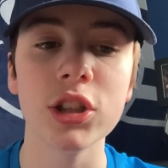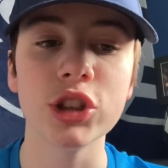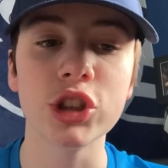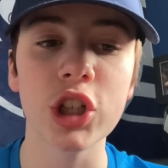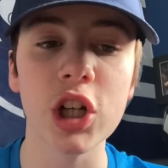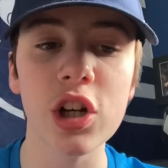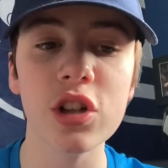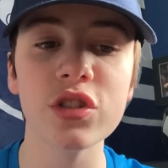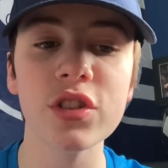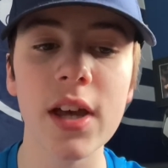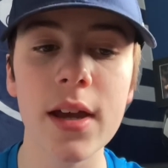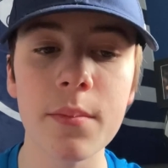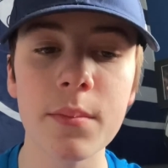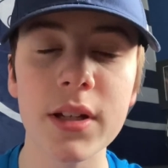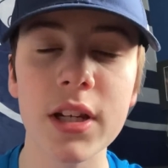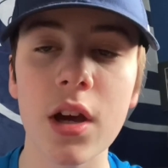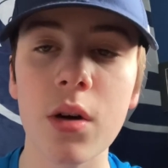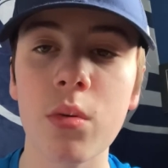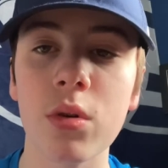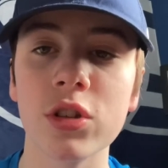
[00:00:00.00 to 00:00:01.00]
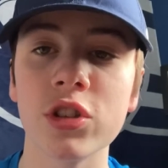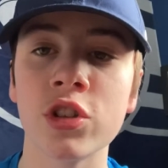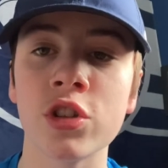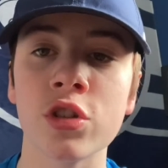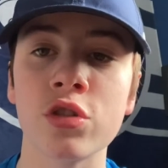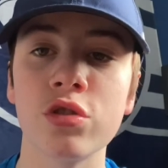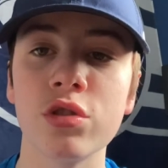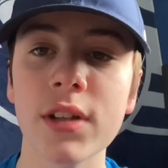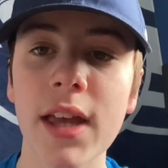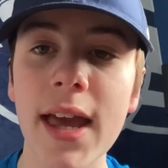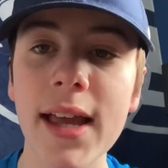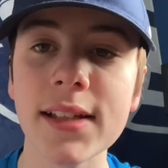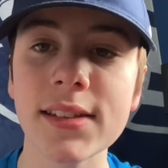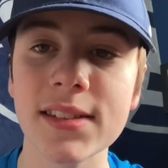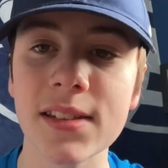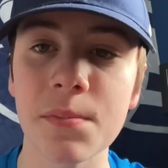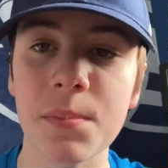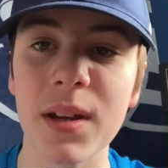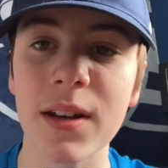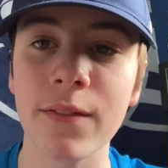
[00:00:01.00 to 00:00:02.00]
Jose Mourinho wants a
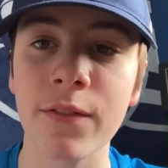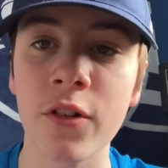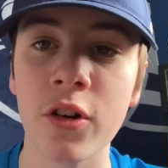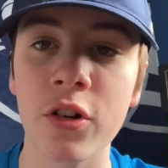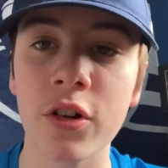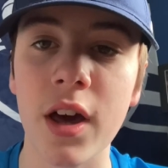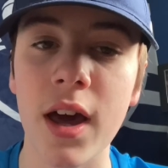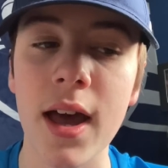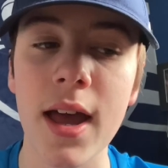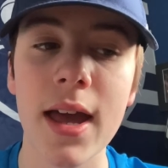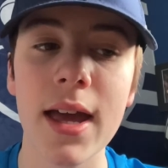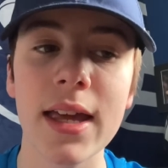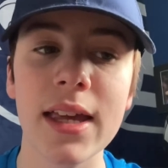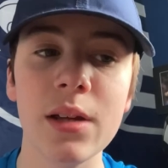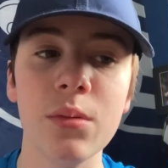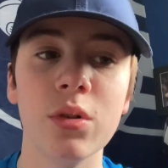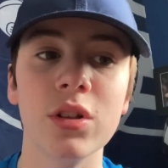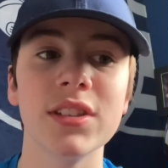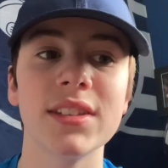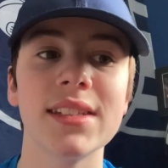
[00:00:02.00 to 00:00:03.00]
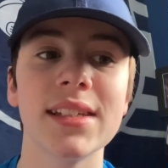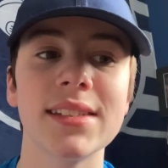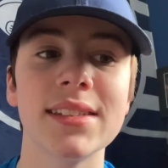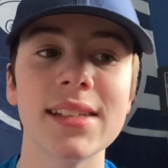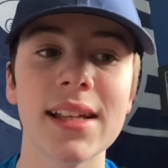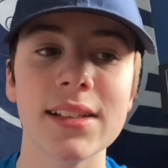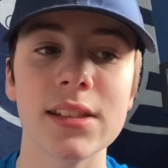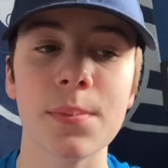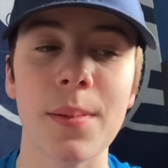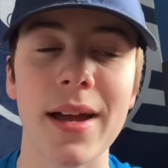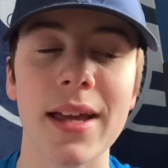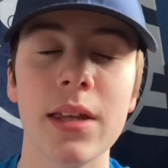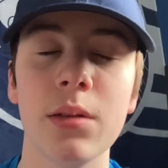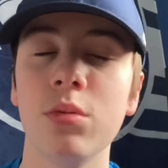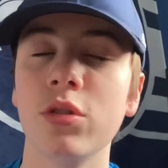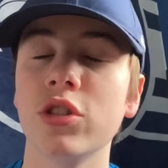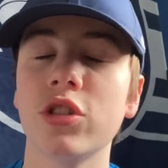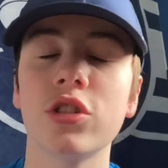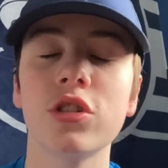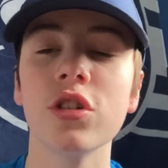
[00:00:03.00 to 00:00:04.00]
creative midfielder. He wants a centre-back. He
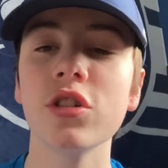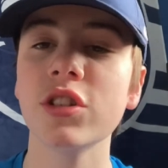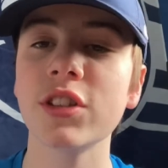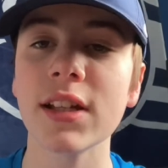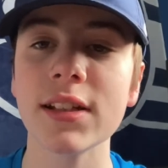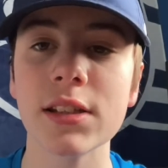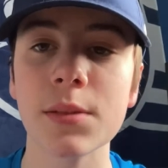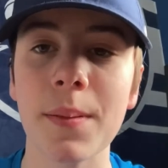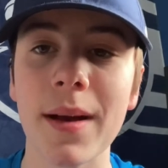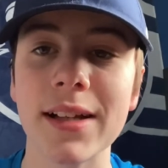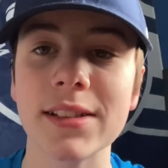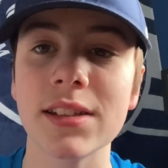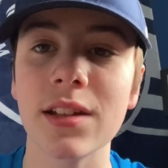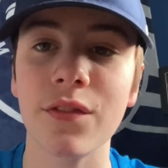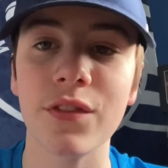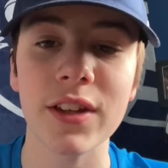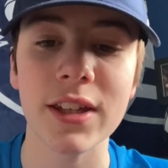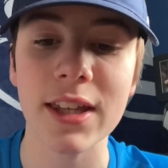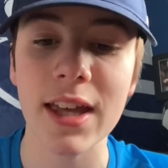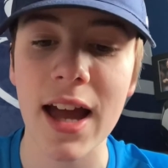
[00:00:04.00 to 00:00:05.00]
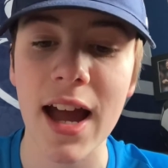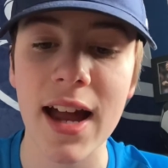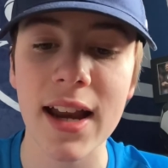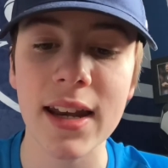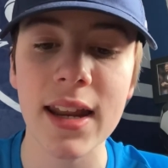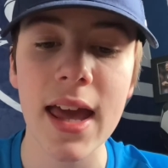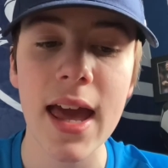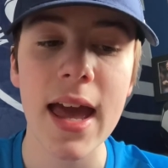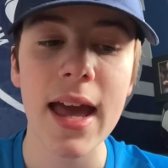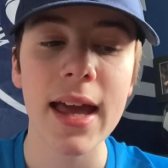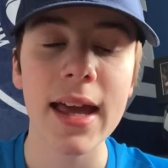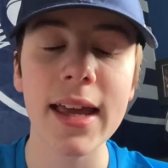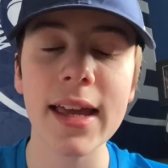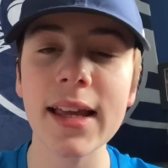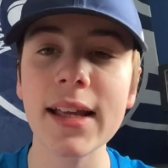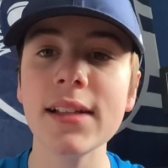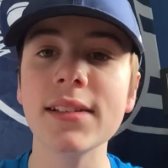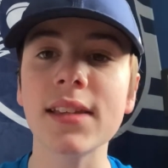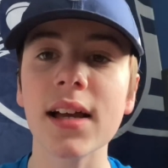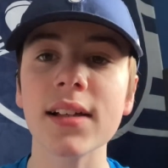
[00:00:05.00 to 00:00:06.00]
wants 2 centre-backs if he can.
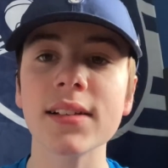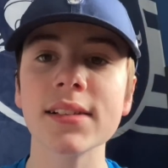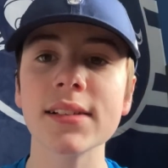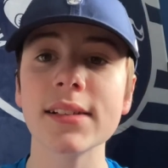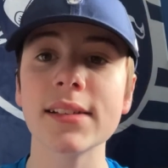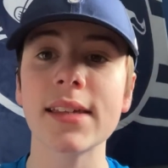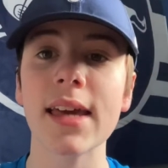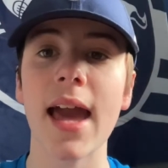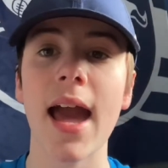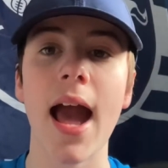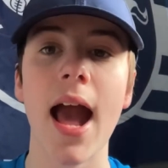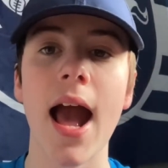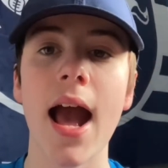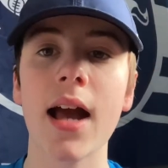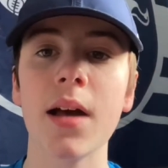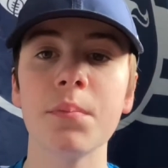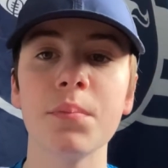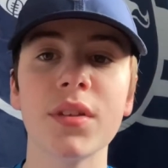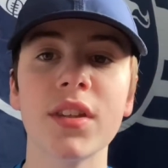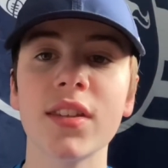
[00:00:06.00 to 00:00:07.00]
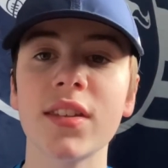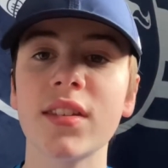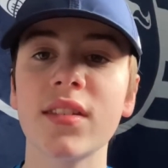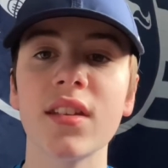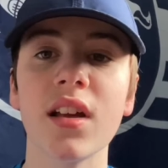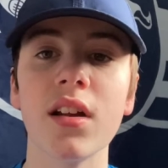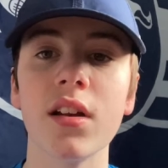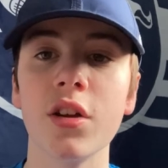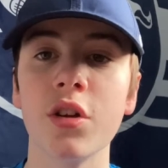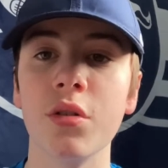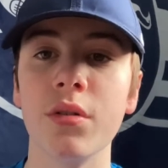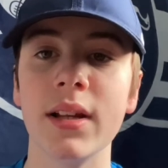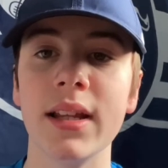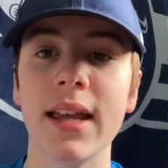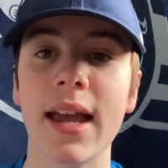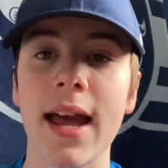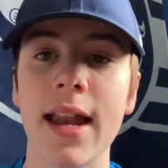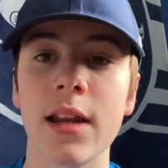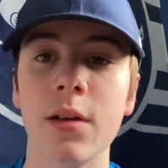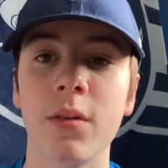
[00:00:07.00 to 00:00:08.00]
He doesn't get
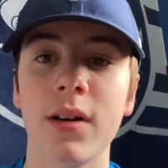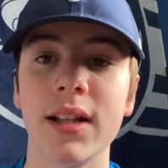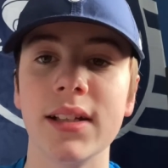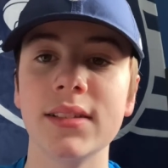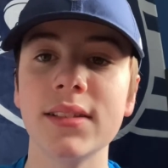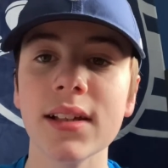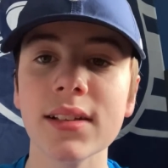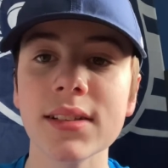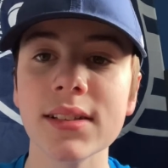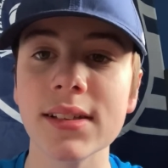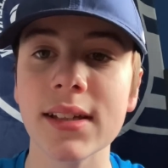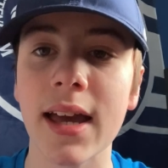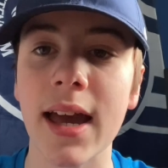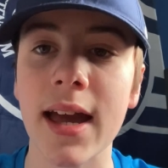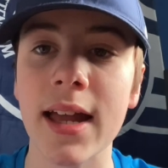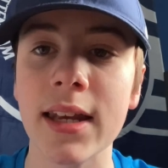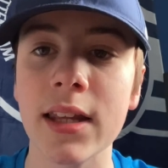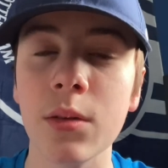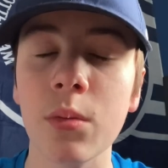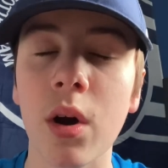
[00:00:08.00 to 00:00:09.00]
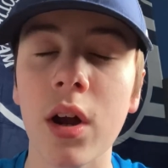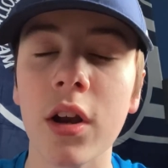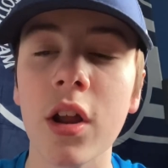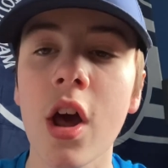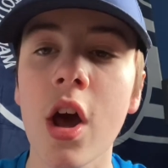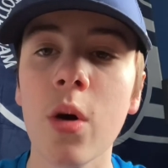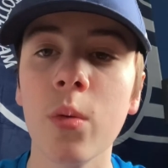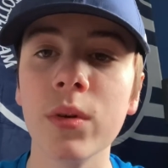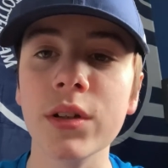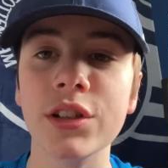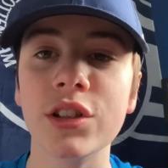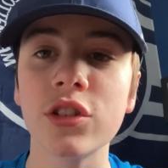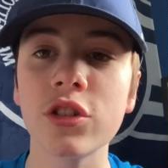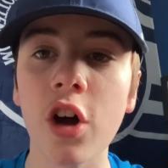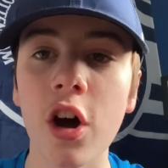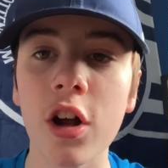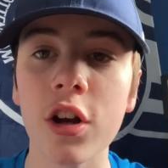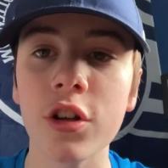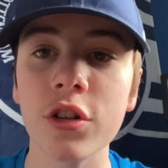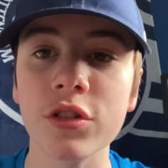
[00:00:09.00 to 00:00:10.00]
absolutely anyone. He doesn't get anyone. We
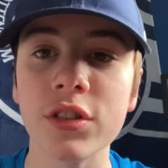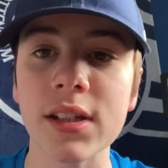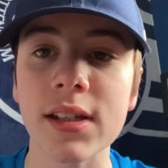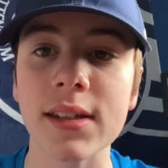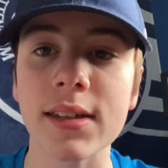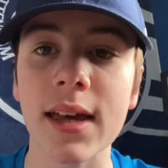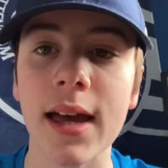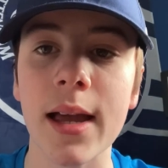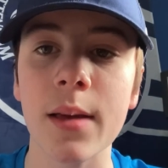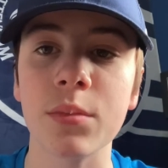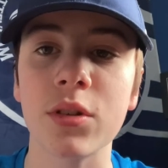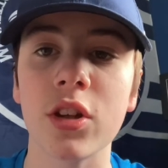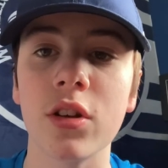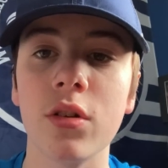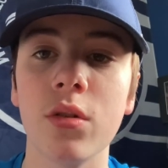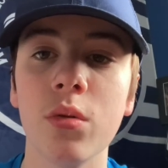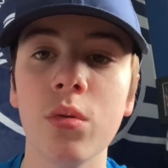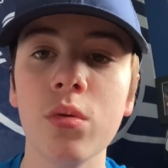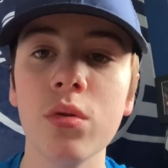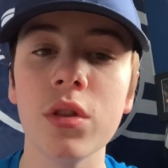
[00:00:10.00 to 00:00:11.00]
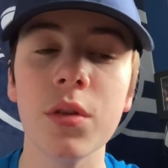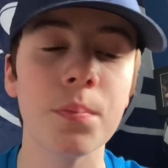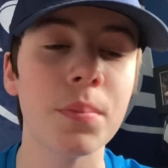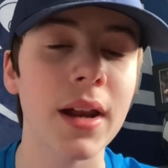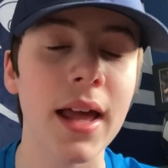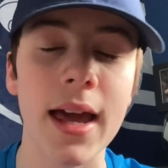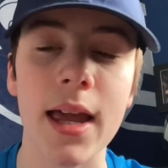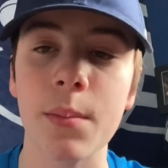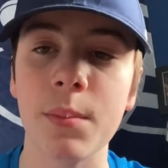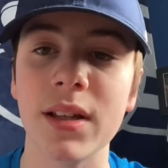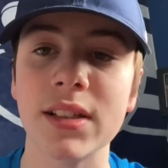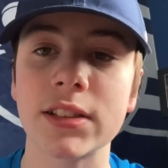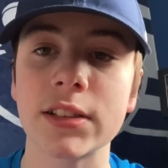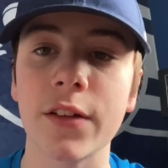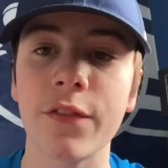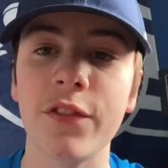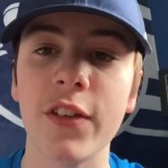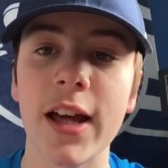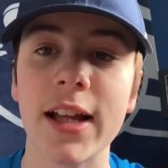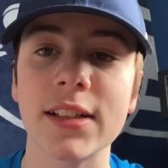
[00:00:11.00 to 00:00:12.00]
start losing games and all the blame is
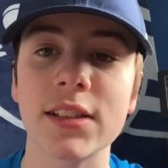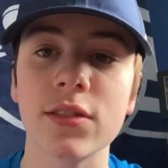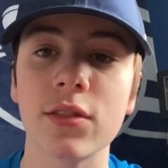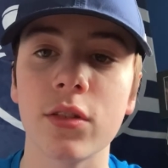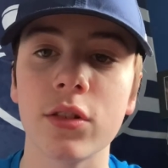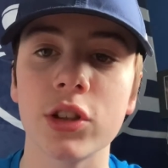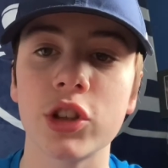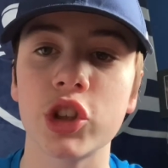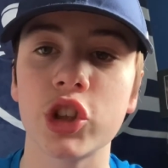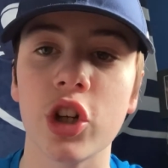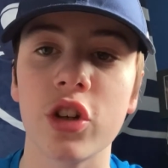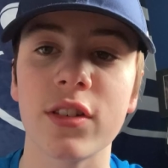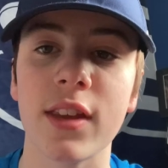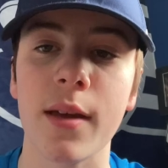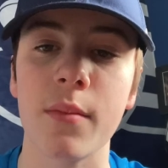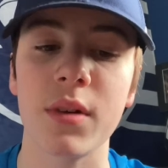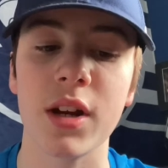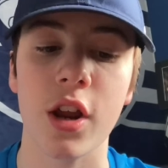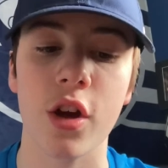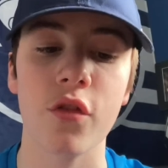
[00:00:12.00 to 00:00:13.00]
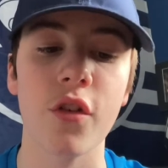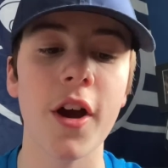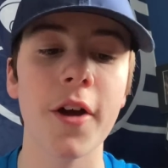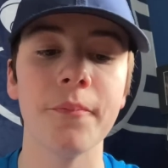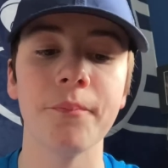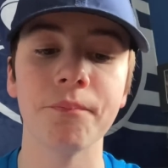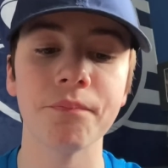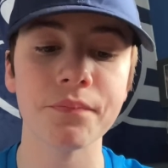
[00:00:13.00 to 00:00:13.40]
deflected onto Jose Mourinho, right?